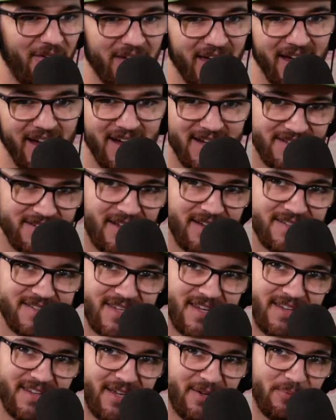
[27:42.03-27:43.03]
okay, I
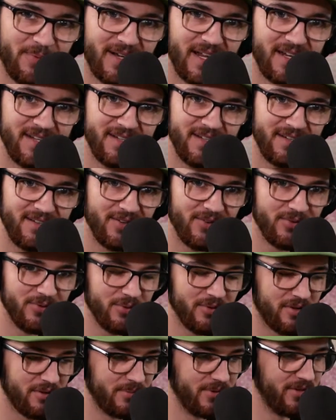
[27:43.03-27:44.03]
say that when I did go
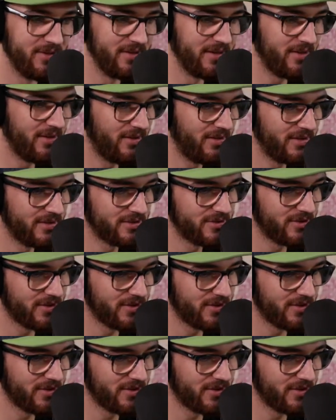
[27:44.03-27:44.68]
to community college.